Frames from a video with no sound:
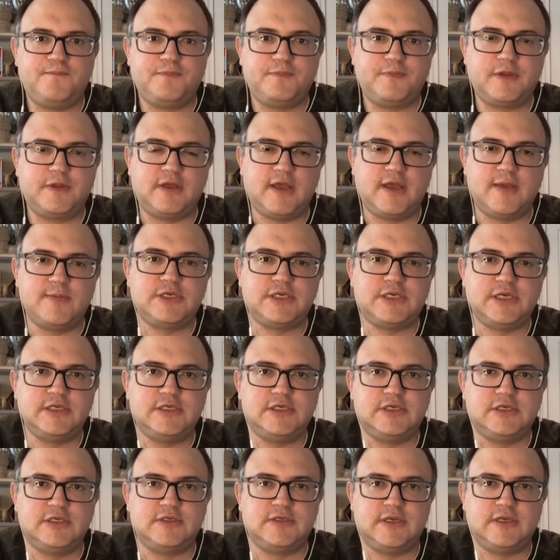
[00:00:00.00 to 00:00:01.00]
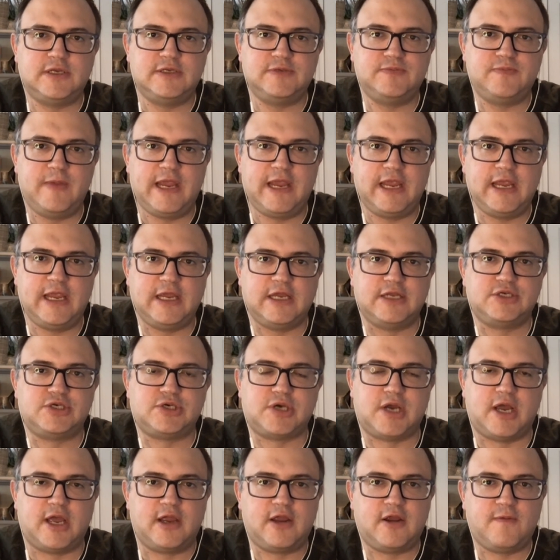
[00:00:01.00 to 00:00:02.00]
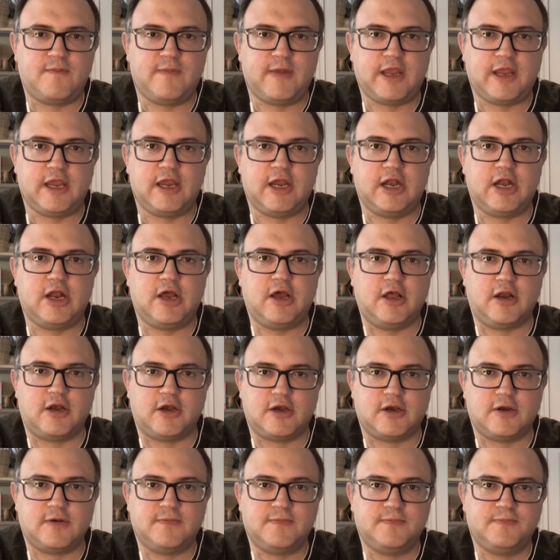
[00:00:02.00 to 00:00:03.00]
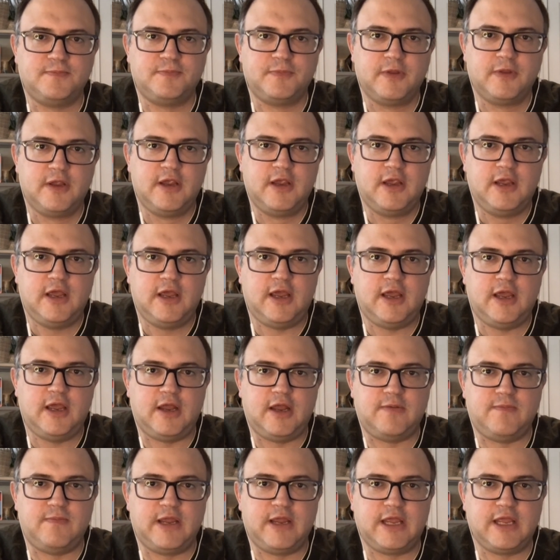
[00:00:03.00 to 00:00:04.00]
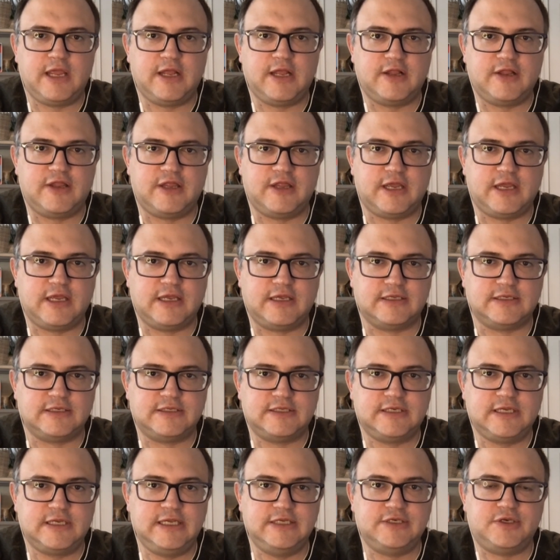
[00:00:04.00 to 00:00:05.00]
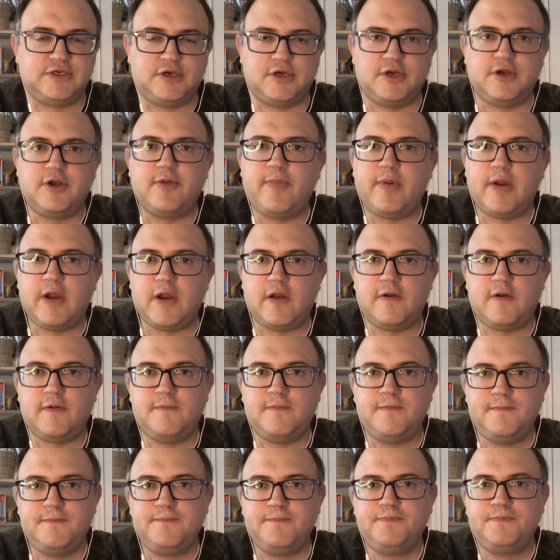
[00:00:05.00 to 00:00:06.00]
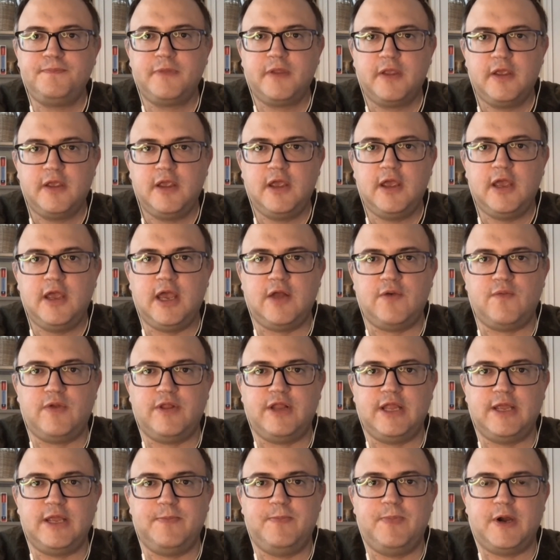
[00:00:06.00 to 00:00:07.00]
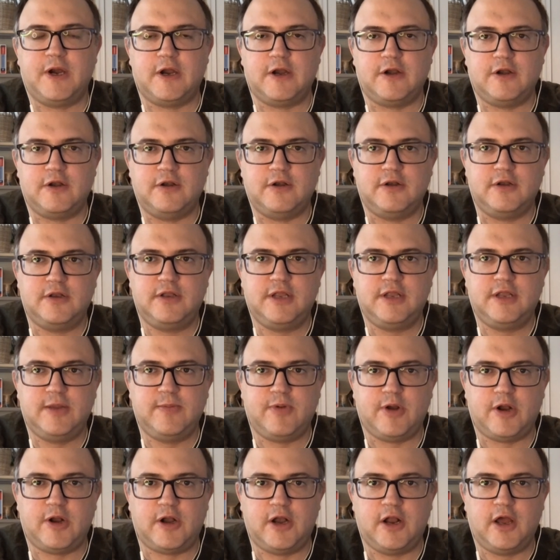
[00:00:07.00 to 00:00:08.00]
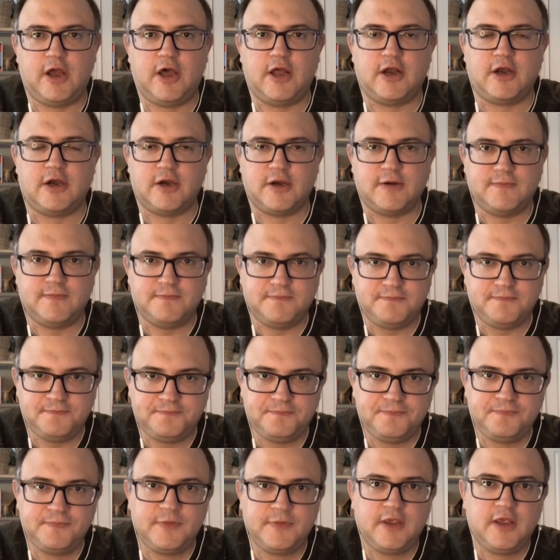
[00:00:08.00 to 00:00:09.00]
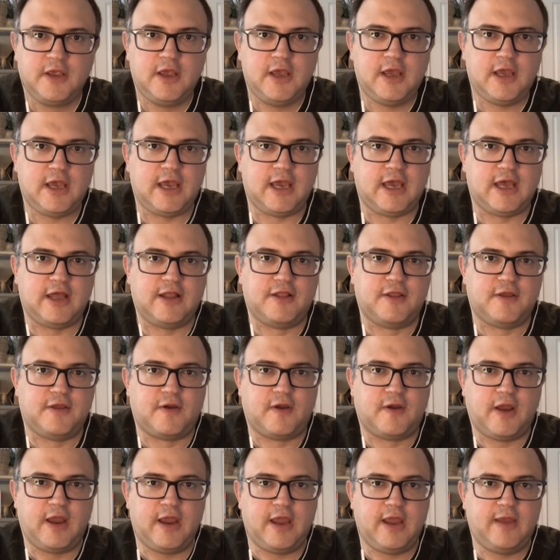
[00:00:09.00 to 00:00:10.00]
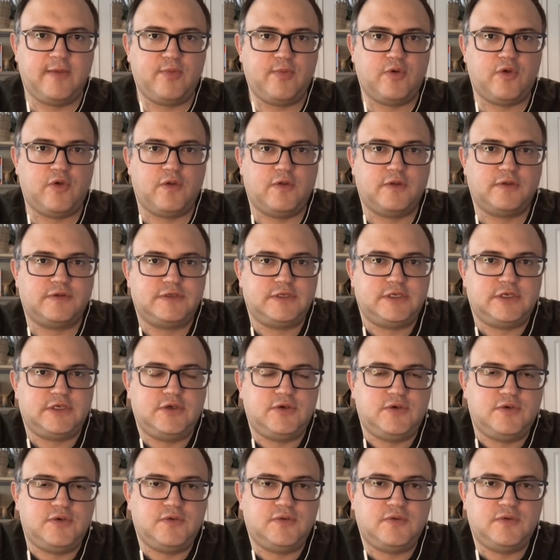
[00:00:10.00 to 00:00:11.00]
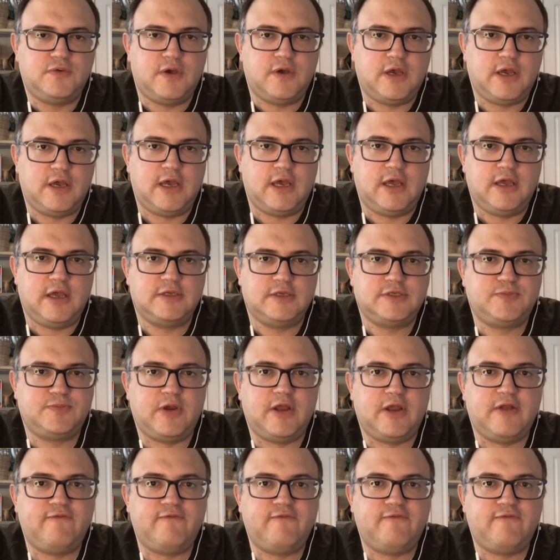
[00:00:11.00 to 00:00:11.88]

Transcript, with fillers: Climate change is, is making it drier, making it hotter, and making things easier to burn. And when they burn, they burn hotter, and they're able to uh, spread